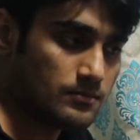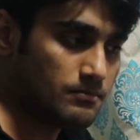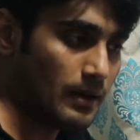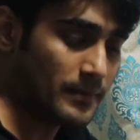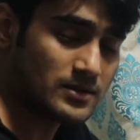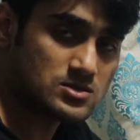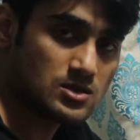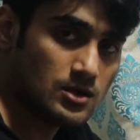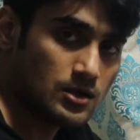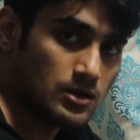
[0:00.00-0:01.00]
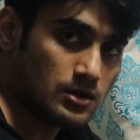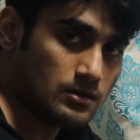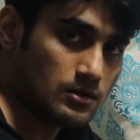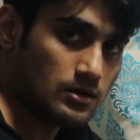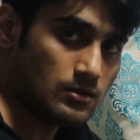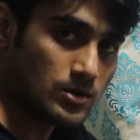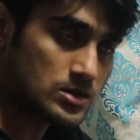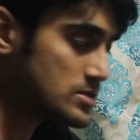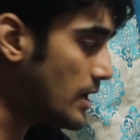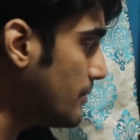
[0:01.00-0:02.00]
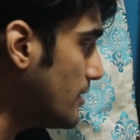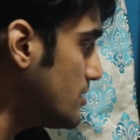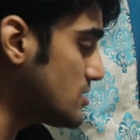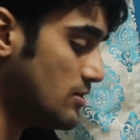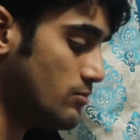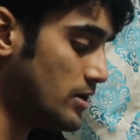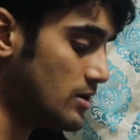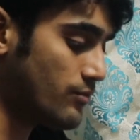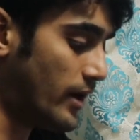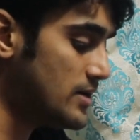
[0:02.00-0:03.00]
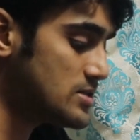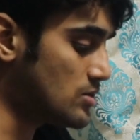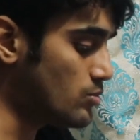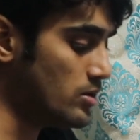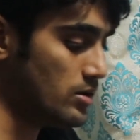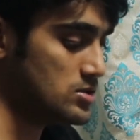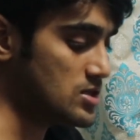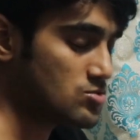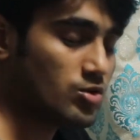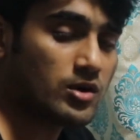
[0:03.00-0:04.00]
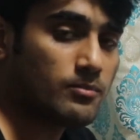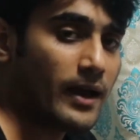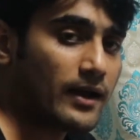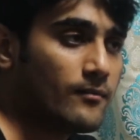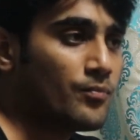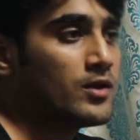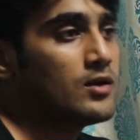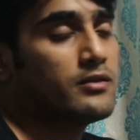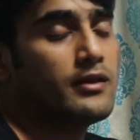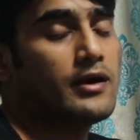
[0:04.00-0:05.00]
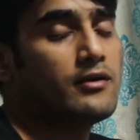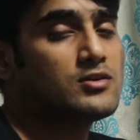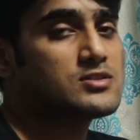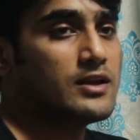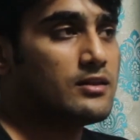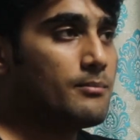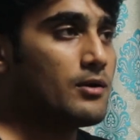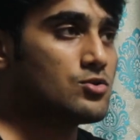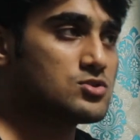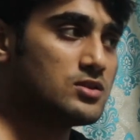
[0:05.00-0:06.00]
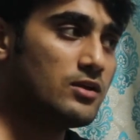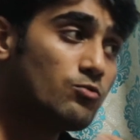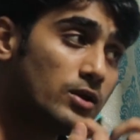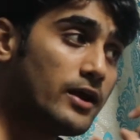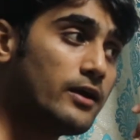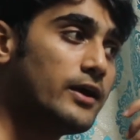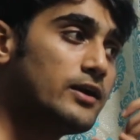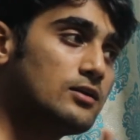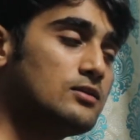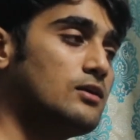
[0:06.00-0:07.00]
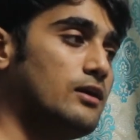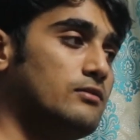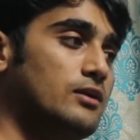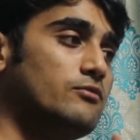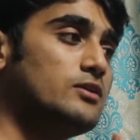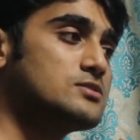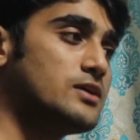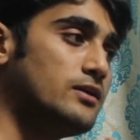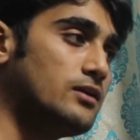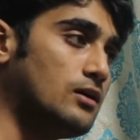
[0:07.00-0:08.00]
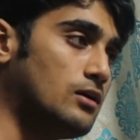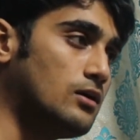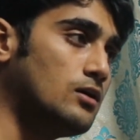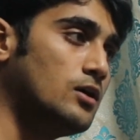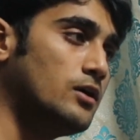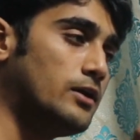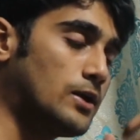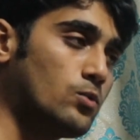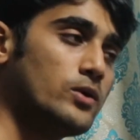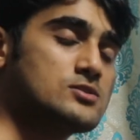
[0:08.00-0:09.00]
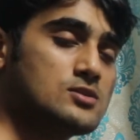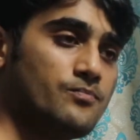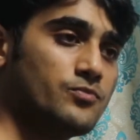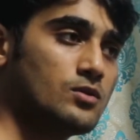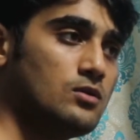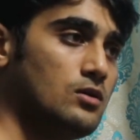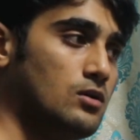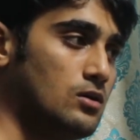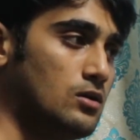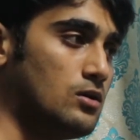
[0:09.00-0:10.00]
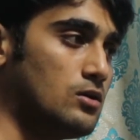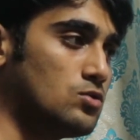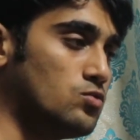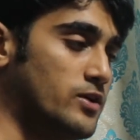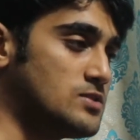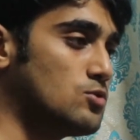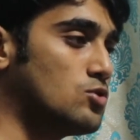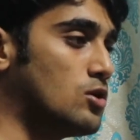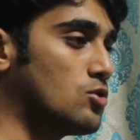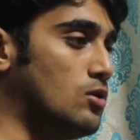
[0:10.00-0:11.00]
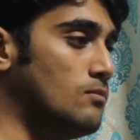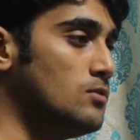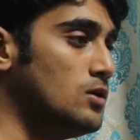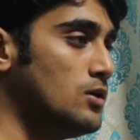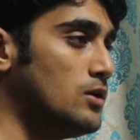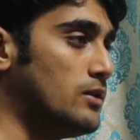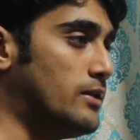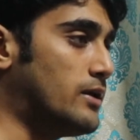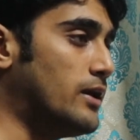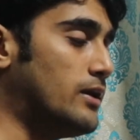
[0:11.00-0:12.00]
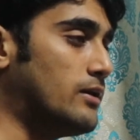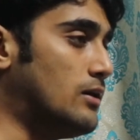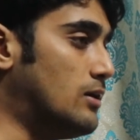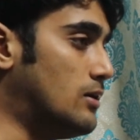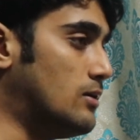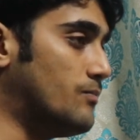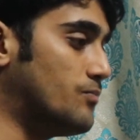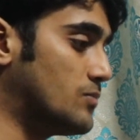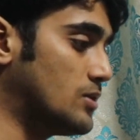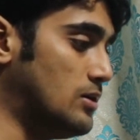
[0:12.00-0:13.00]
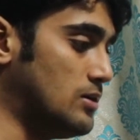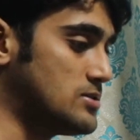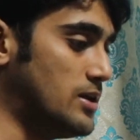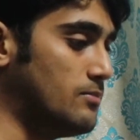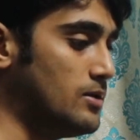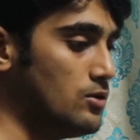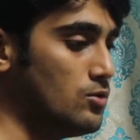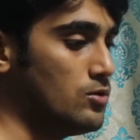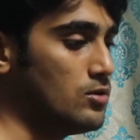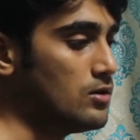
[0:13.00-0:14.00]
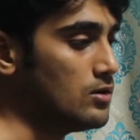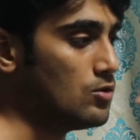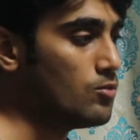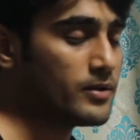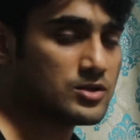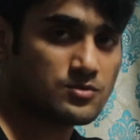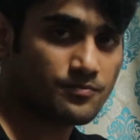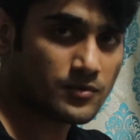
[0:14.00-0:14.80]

mappings what is the IP address, and when it finds, it will just return back the address, and the browser then will send a request to facebook.com that, hey, send me your homepage.